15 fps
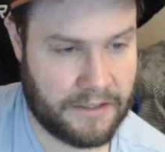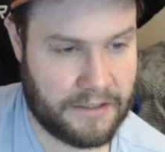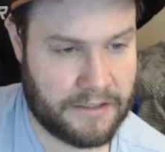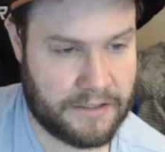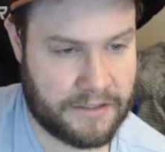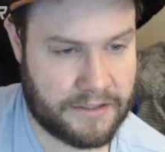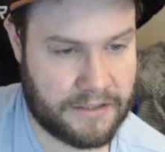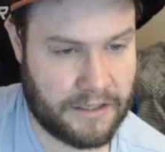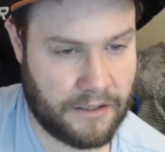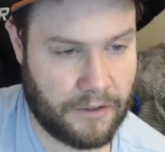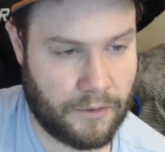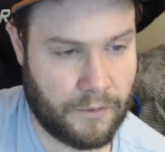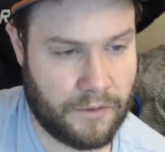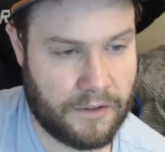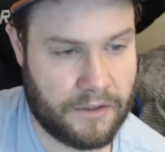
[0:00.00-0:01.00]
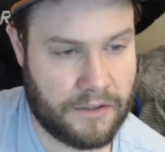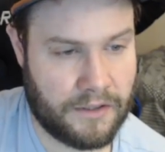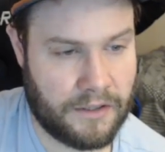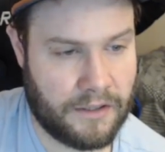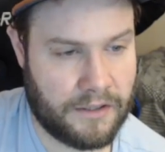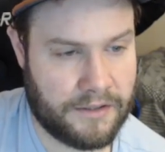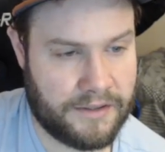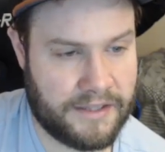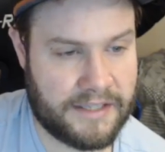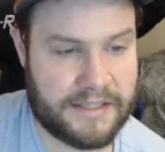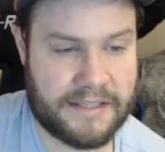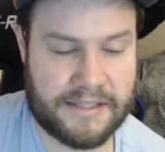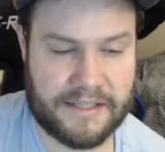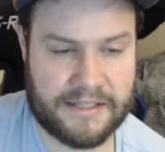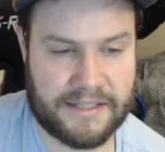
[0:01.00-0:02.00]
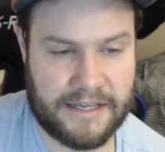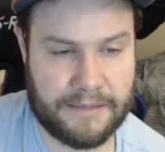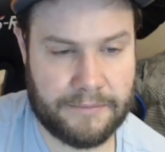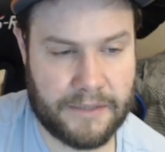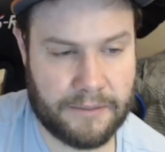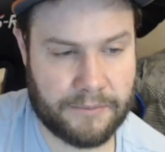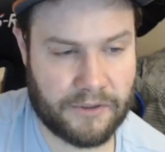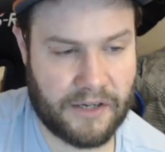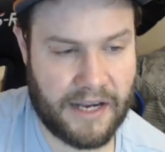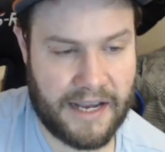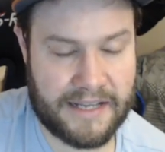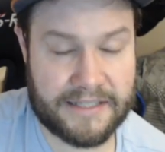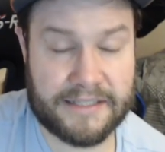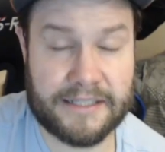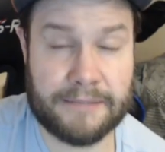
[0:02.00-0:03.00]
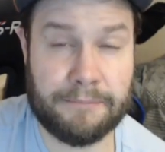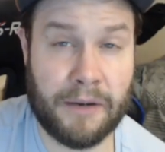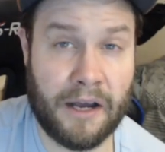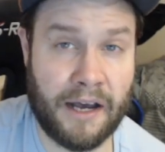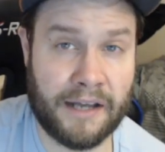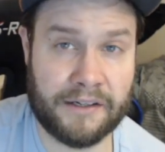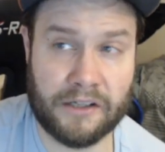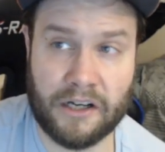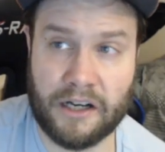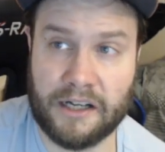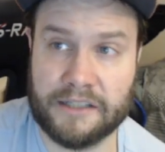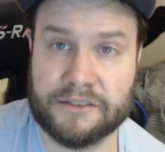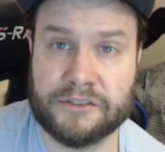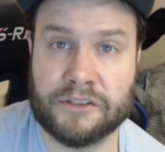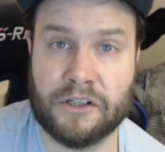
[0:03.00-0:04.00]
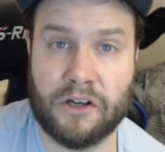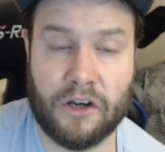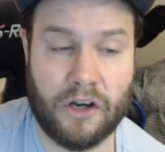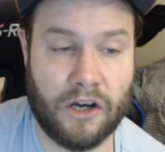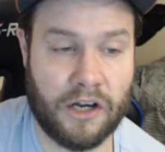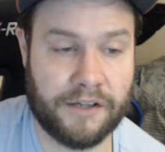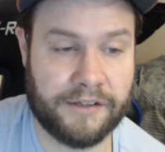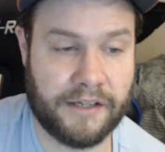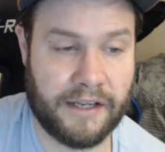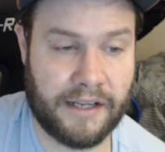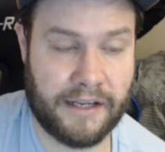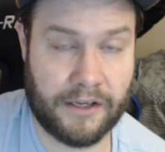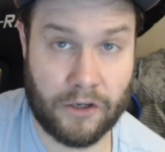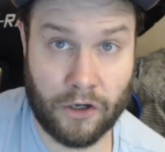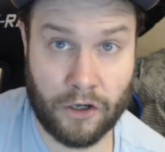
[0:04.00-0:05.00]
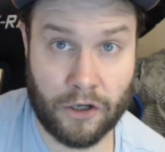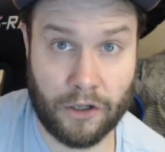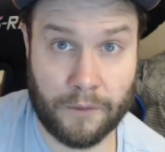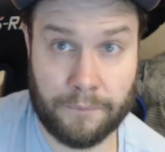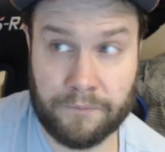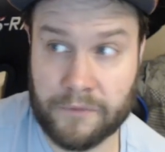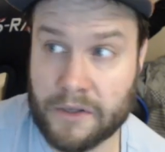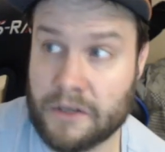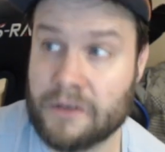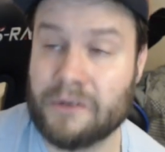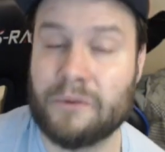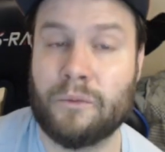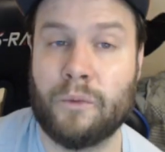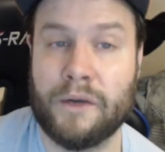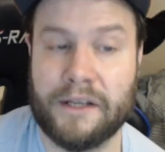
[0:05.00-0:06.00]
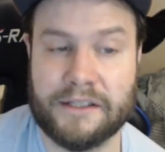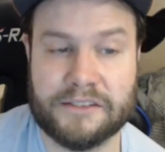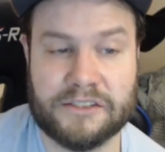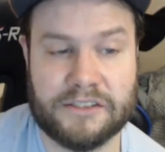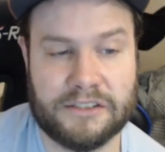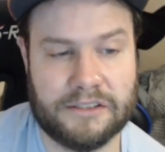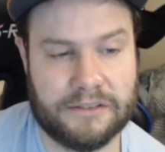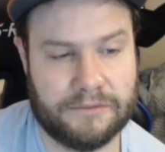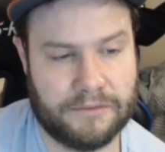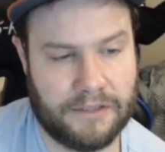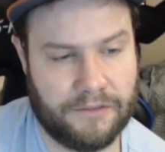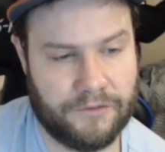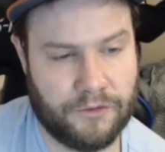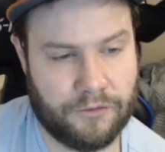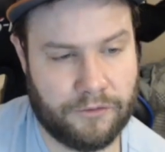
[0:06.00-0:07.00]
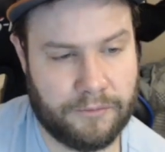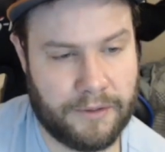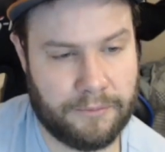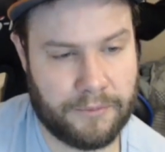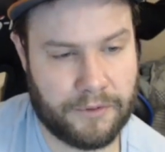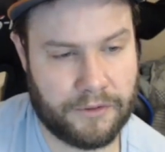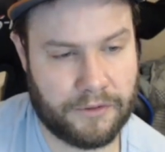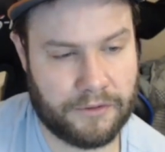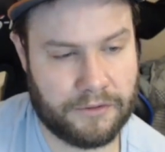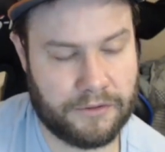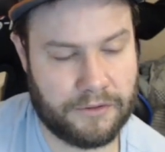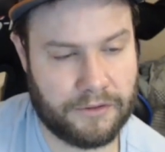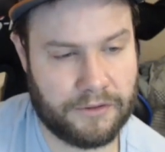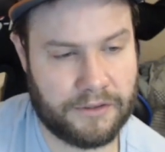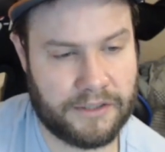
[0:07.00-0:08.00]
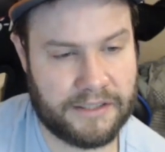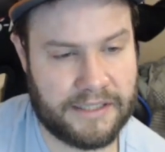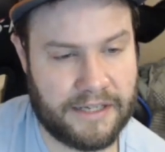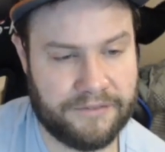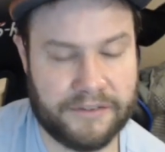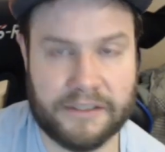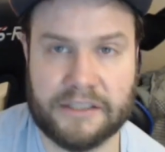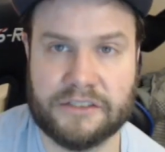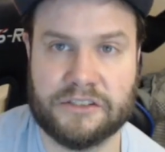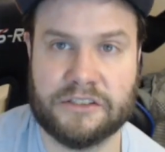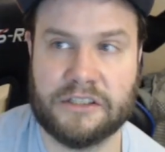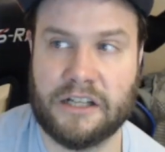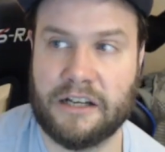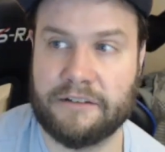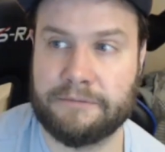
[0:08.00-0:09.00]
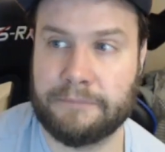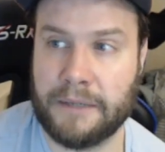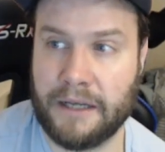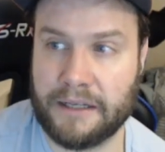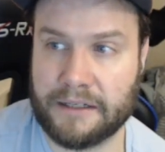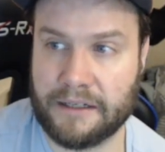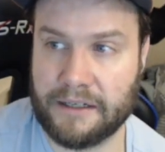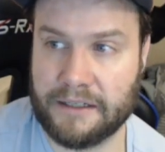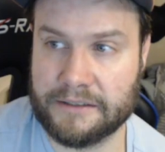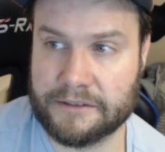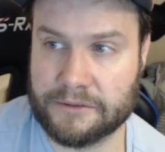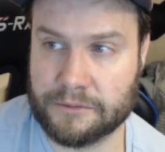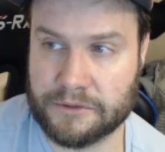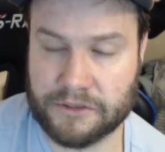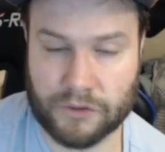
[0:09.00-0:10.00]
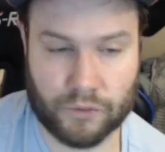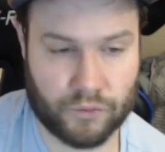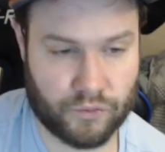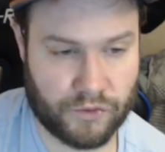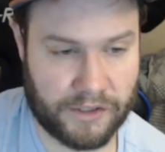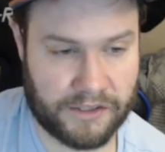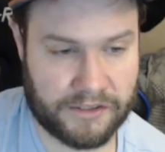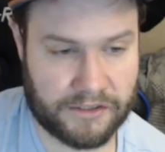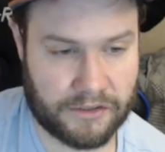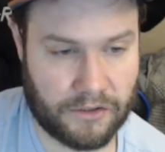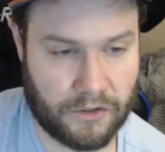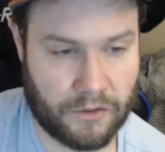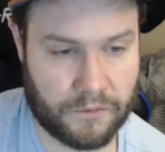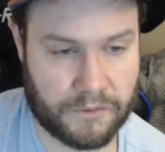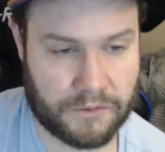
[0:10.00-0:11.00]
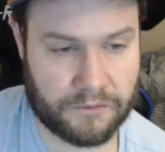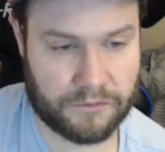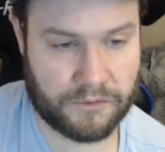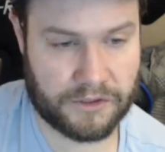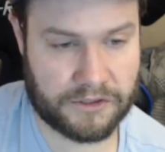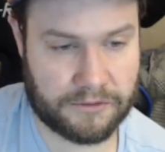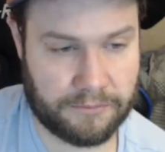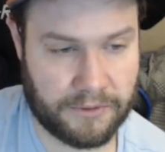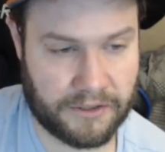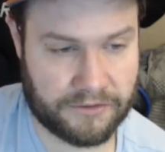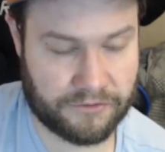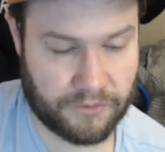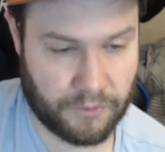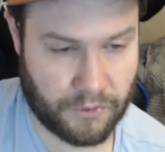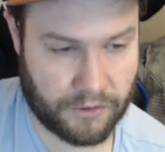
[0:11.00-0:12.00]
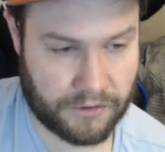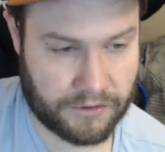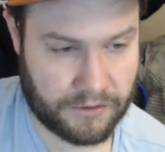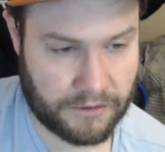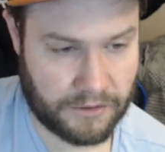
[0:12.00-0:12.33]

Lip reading: So this is the same number as the pot odds on a call, which, if you remember the definition of pot odds, which is risk over risk plus reward,